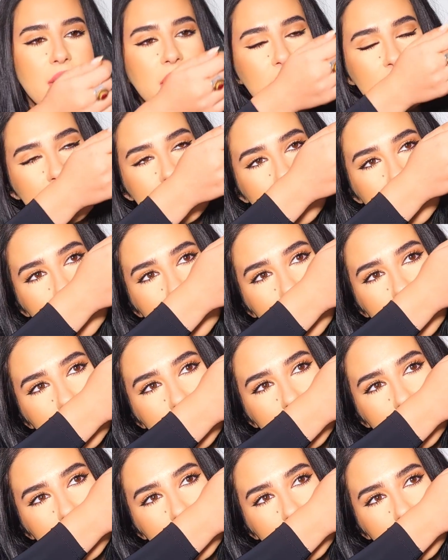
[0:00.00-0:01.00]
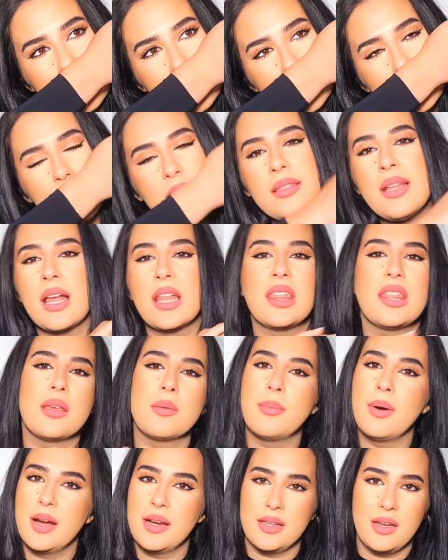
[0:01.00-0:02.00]
It's
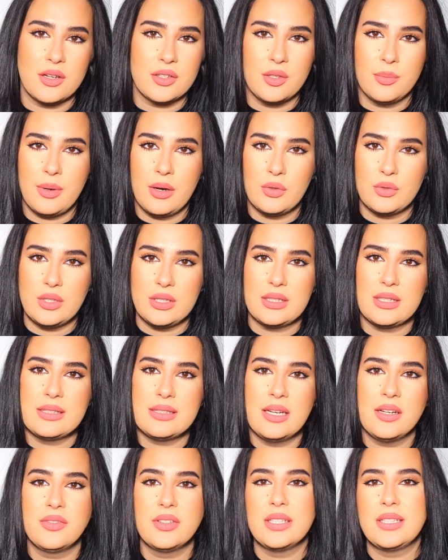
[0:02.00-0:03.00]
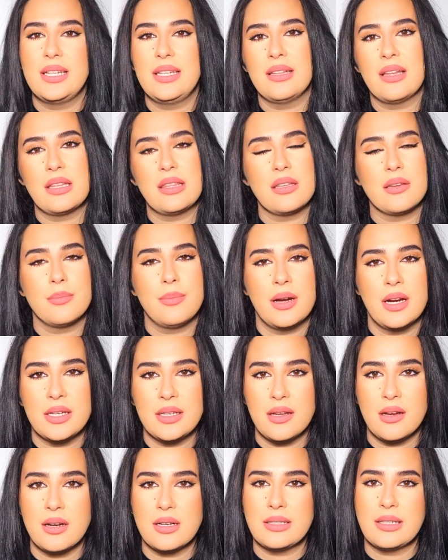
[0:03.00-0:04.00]
nothing barnyard about it, definitely nothing
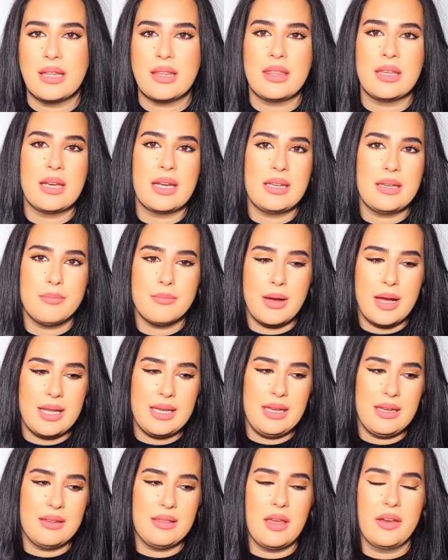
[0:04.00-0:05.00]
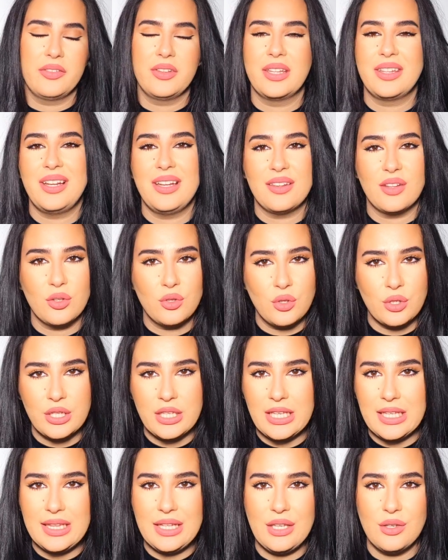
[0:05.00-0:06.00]
barnyard, nothing animalic, definitely not your
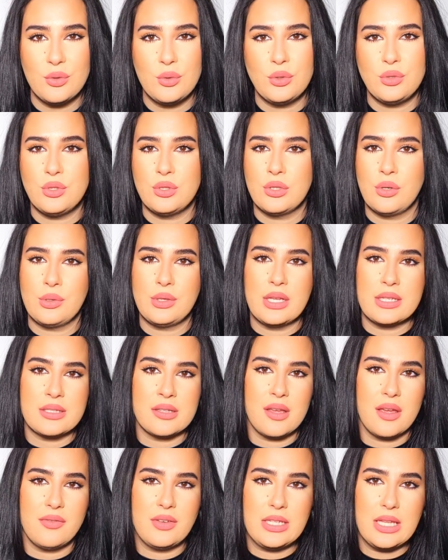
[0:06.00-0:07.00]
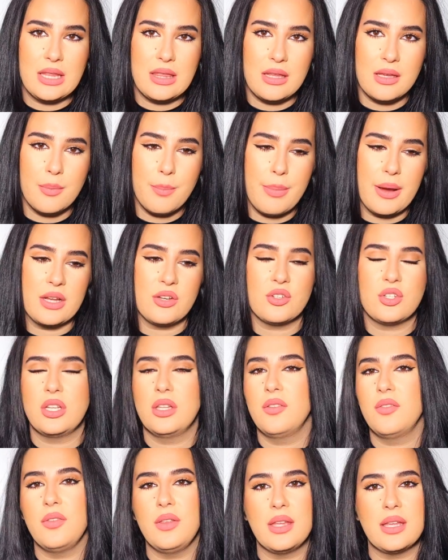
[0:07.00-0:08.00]
Hindi oud, you know. It doesn't have anything
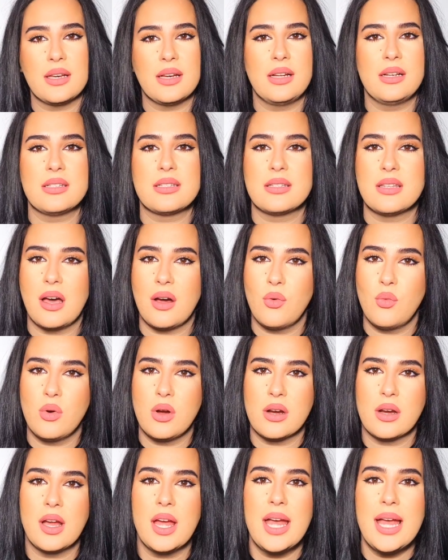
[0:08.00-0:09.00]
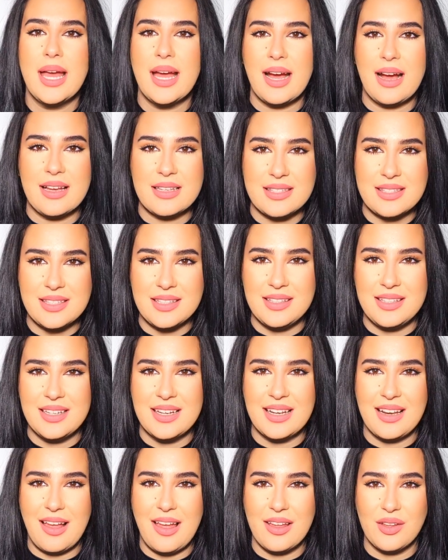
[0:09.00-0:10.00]
pungent, fickle, sour,
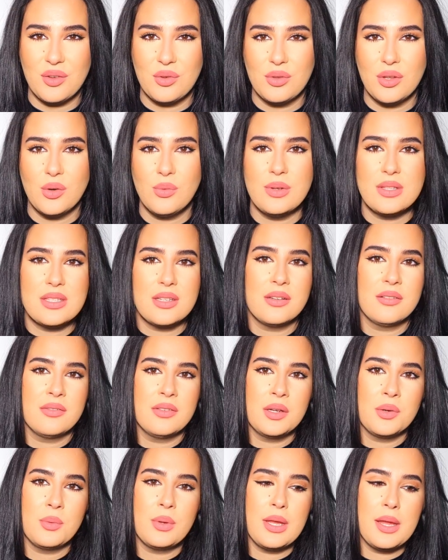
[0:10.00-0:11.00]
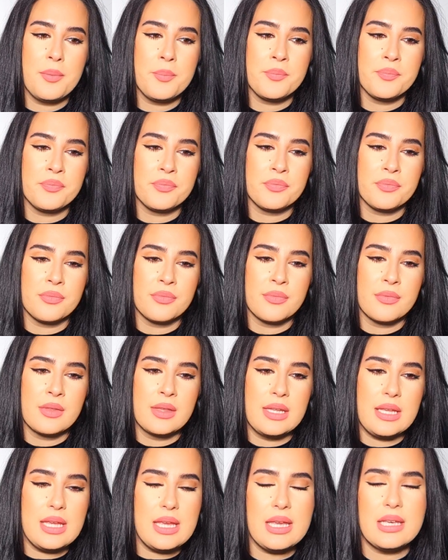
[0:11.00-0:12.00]
acidic, like, you know, it's a very
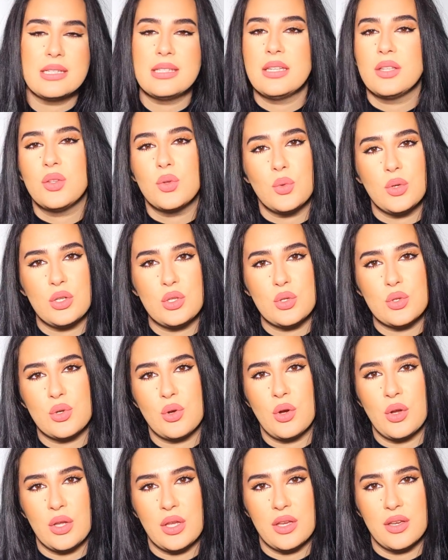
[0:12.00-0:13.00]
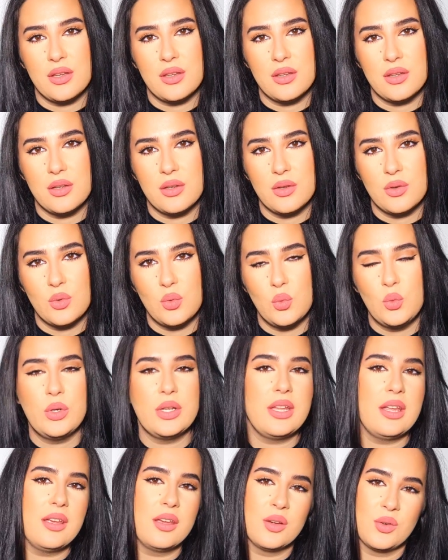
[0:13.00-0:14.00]
easy to enjoy
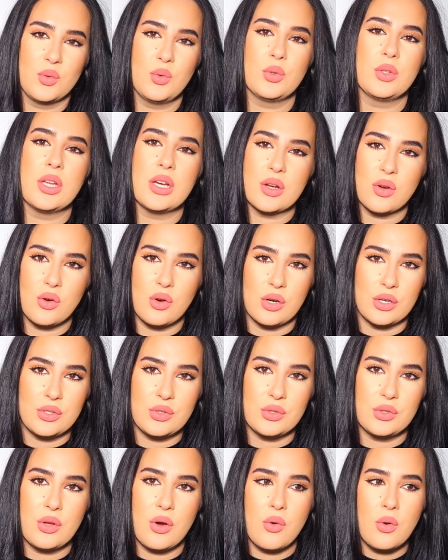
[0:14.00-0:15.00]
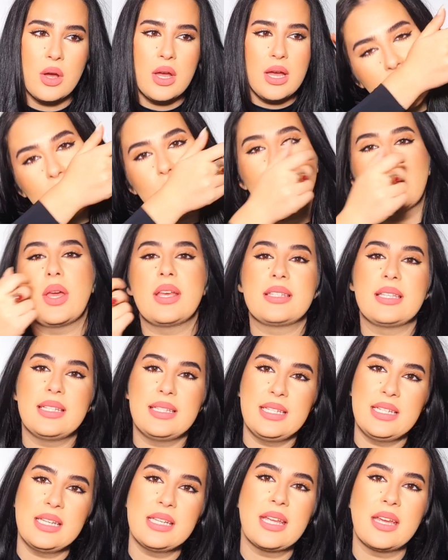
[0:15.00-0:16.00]
woody oud accord, you know. So yes,
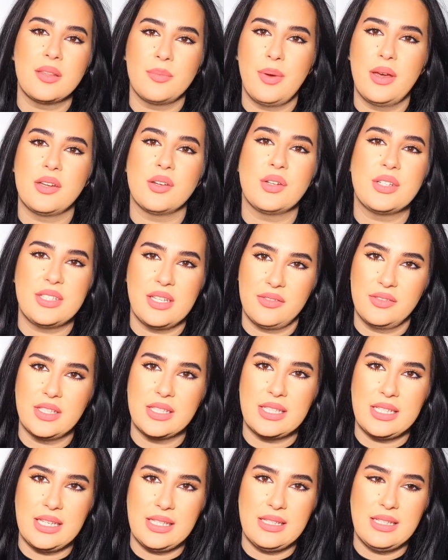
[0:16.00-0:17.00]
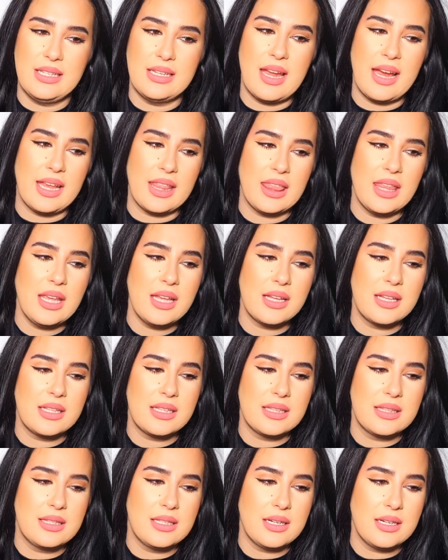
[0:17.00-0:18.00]
did it get better? It definitely did. I think
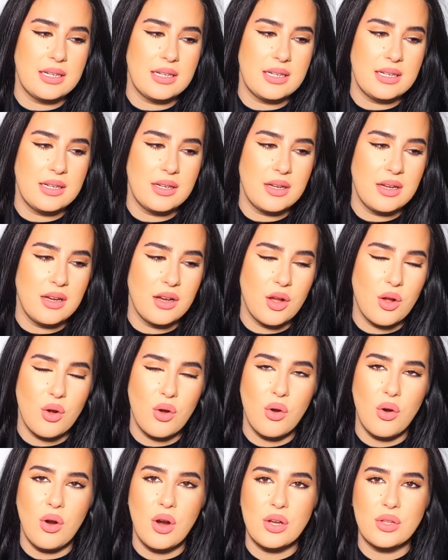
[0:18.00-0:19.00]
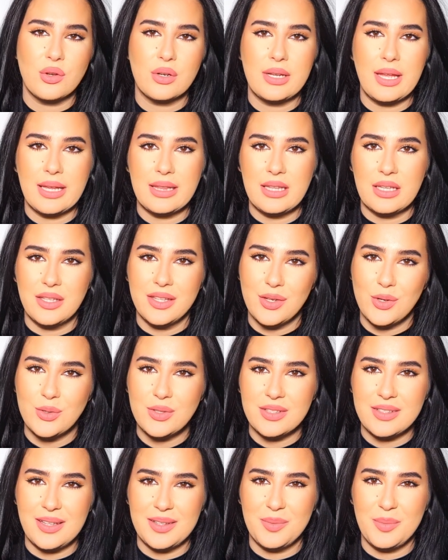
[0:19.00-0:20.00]
the accord, or like the
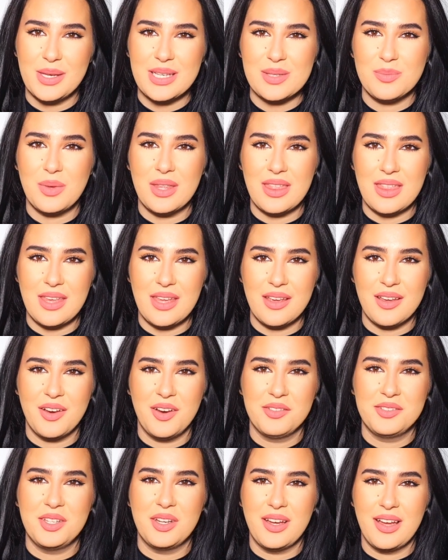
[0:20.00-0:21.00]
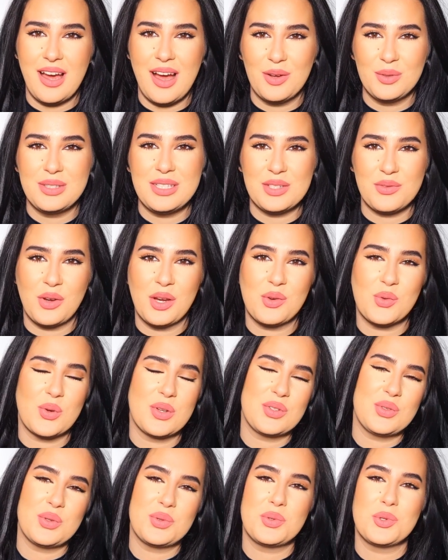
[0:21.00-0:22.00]
note that makes me think of how this
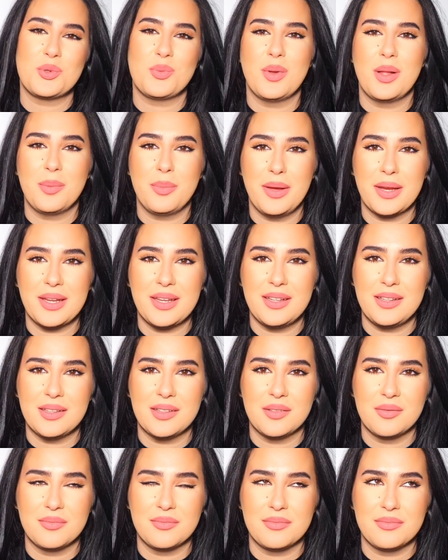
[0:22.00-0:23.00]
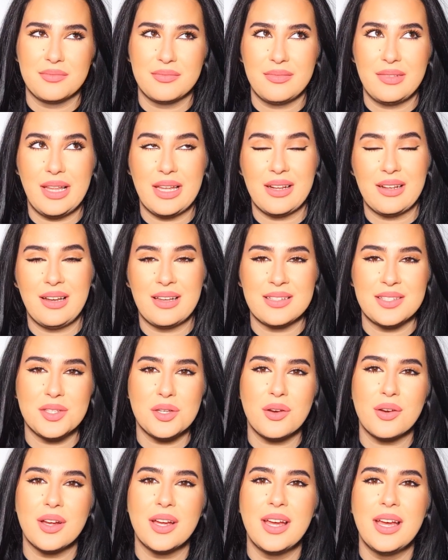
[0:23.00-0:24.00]
fragrance used to smell back in like last
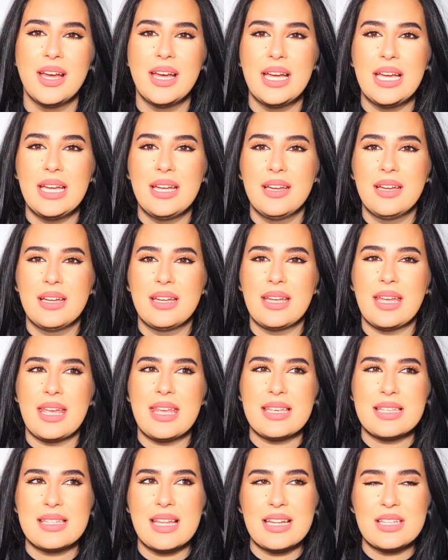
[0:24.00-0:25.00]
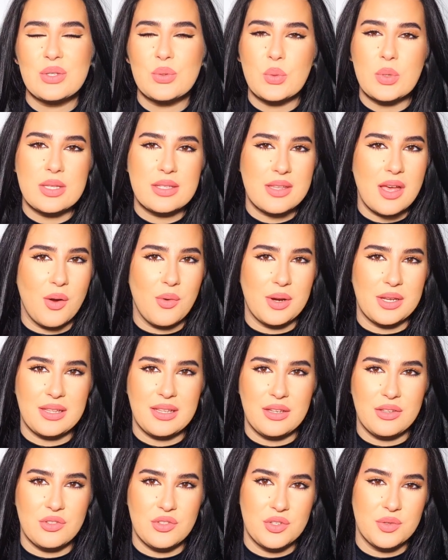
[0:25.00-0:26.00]
year, is that sweet sour
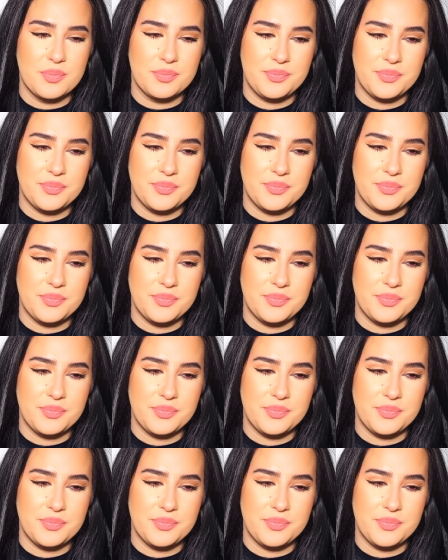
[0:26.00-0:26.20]
tinge.